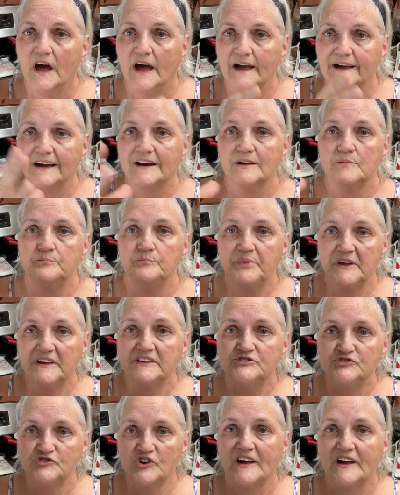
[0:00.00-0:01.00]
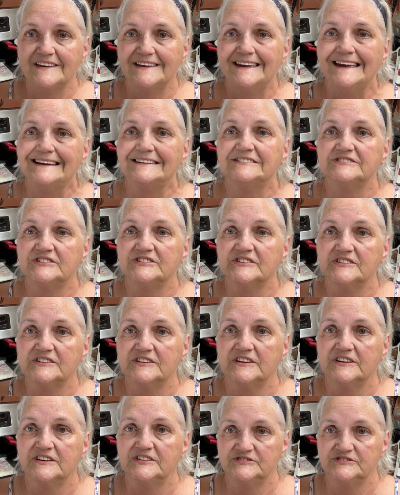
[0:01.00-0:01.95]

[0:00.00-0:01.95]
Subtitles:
I got a big gigantic